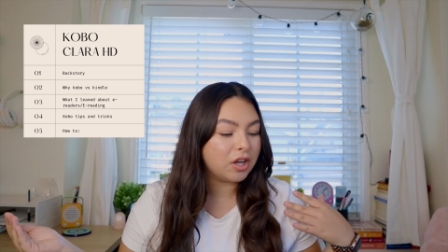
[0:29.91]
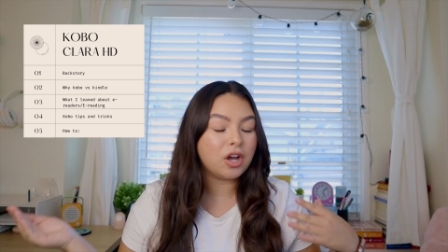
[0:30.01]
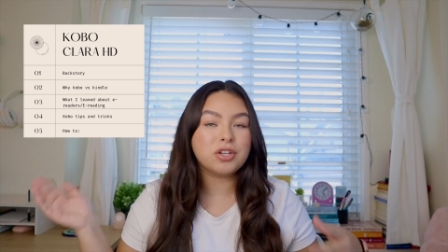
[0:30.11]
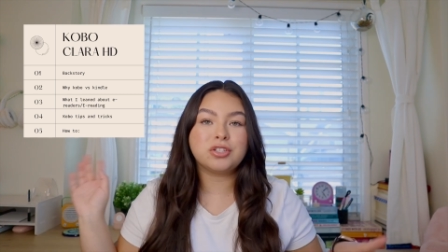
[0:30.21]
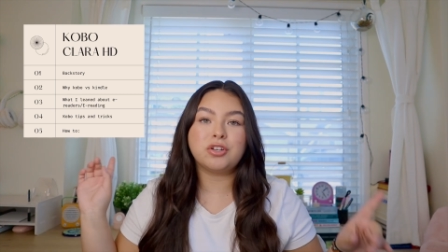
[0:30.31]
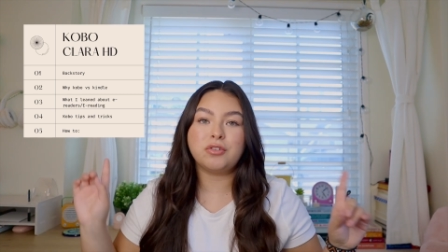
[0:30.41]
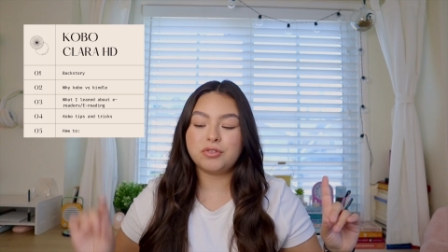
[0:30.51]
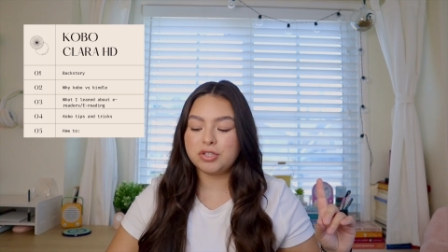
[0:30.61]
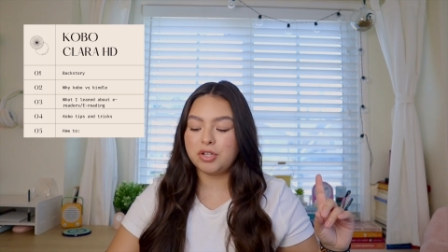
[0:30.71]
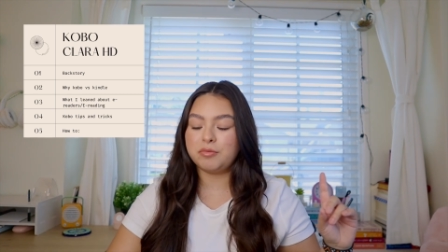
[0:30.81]
also
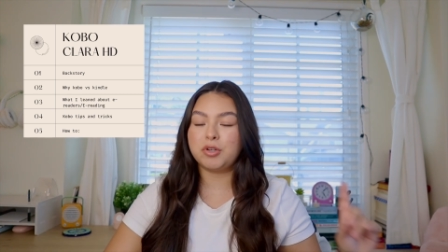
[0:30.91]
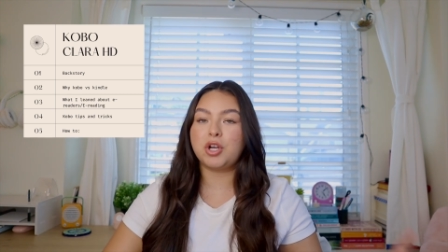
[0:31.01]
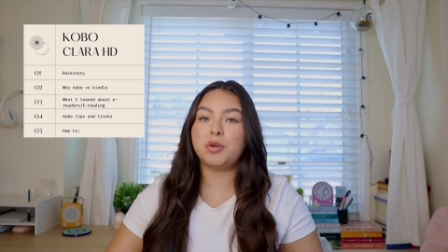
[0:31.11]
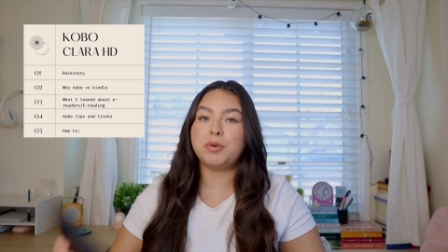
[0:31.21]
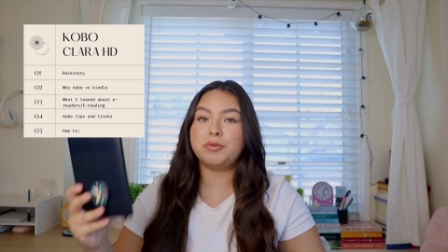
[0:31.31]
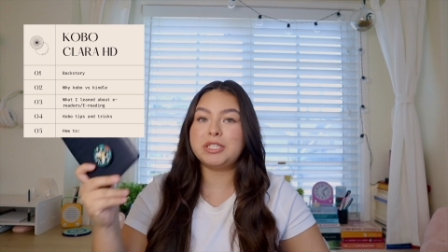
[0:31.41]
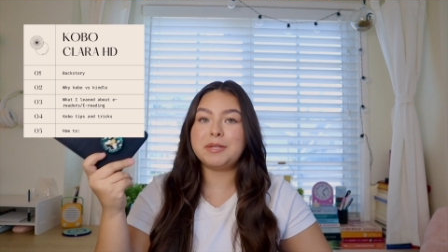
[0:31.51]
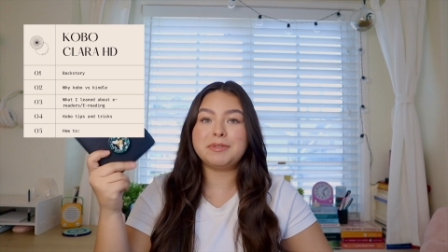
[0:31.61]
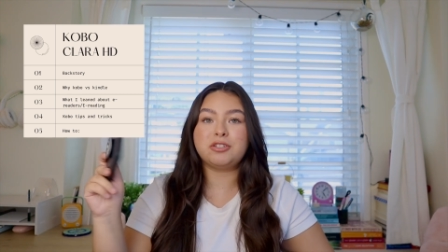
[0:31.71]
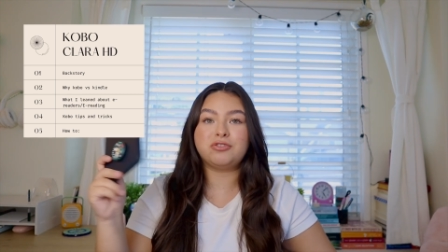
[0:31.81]
some Kobo
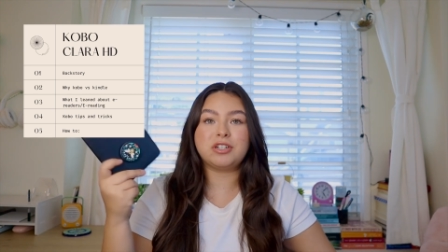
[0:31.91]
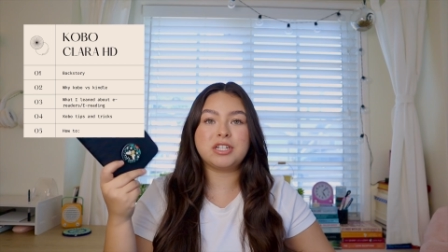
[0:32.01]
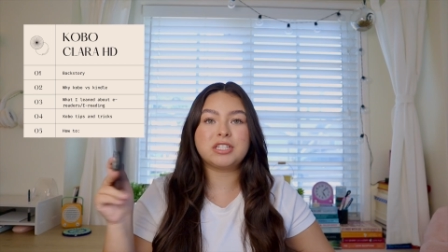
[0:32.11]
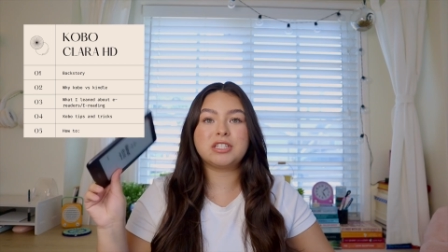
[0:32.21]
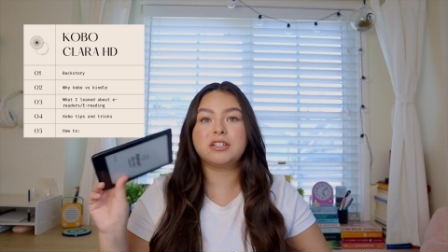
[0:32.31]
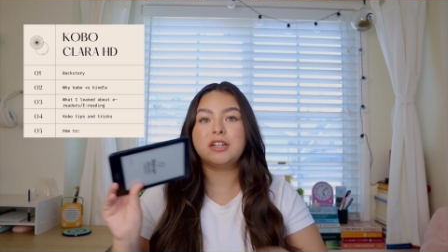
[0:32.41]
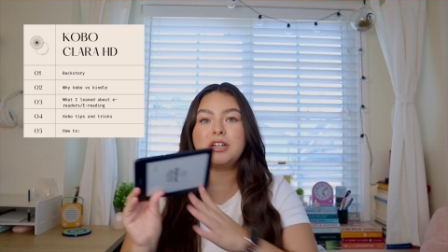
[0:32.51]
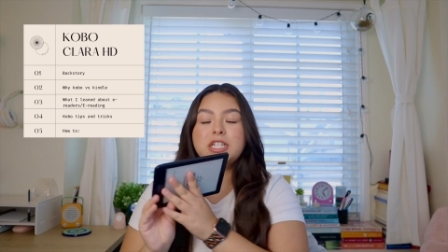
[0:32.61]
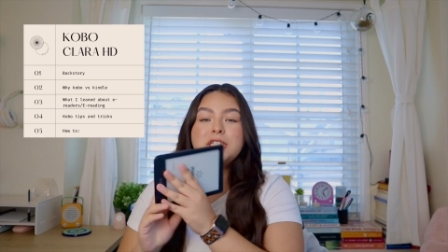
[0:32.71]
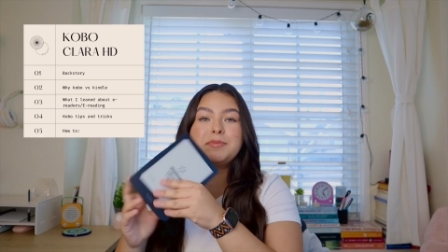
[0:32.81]
tips and tricks
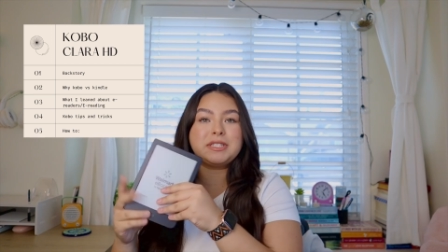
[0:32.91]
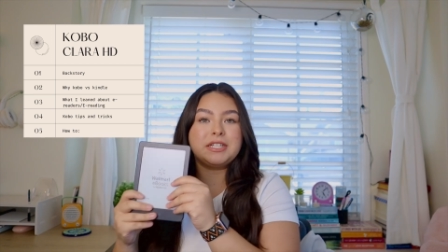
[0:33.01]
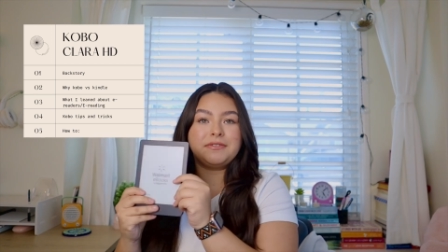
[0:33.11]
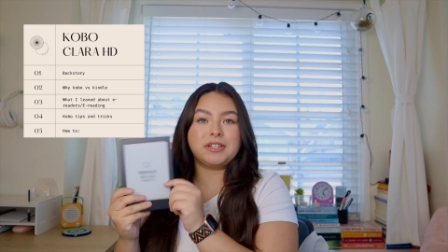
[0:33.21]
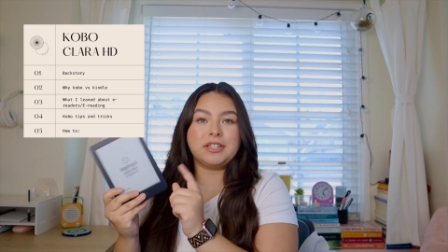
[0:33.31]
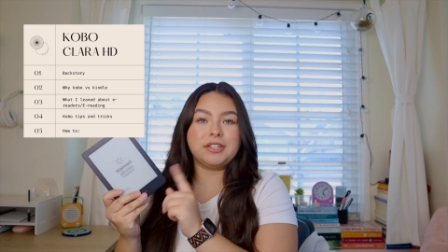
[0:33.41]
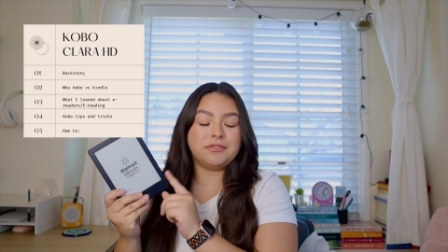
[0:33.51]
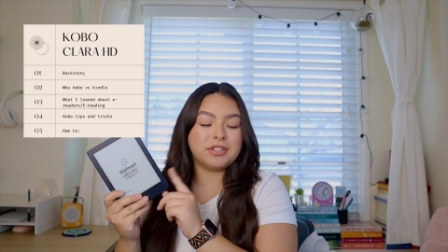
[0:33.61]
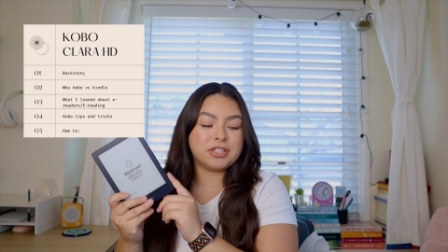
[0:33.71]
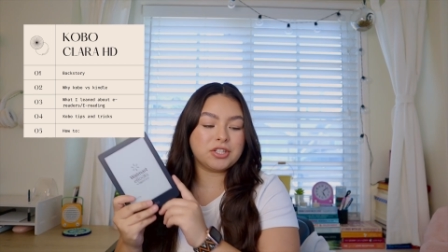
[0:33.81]
specifically
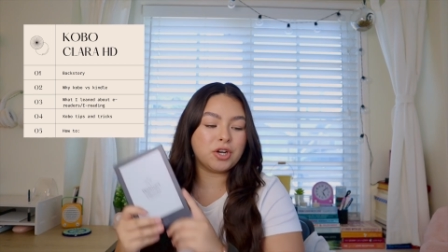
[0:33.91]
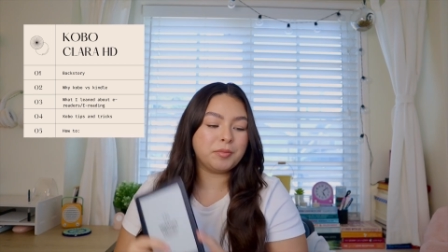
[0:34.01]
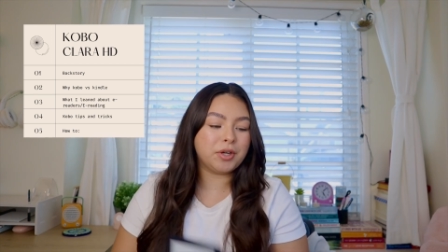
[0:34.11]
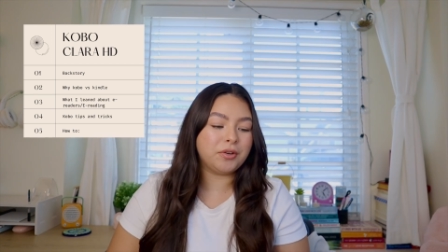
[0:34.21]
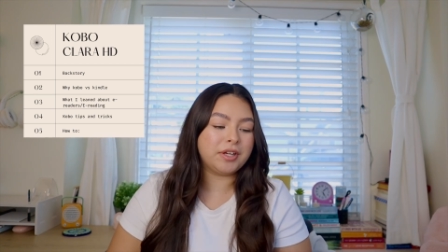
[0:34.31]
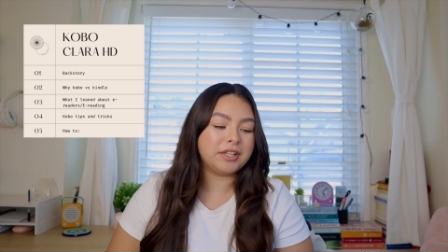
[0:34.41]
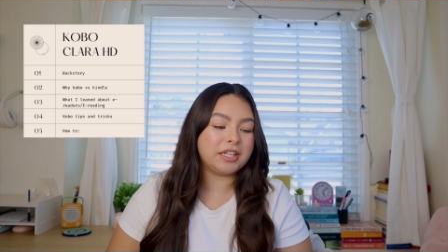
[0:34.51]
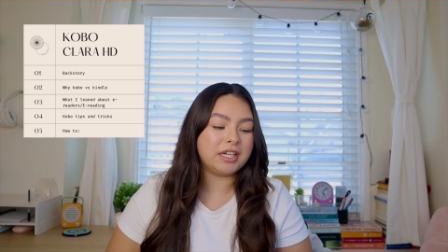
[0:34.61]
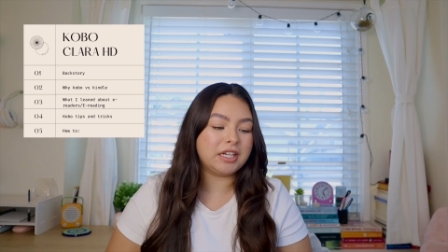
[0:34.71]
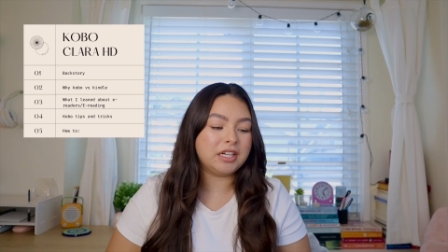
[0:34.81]
for this Kobo, and
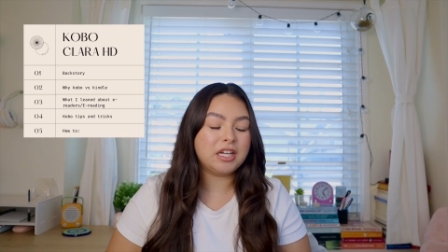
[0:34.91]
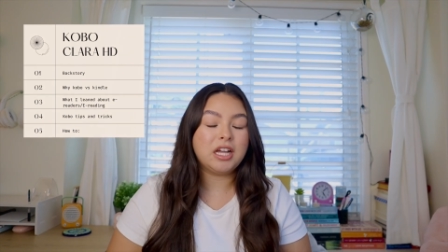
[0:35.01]
then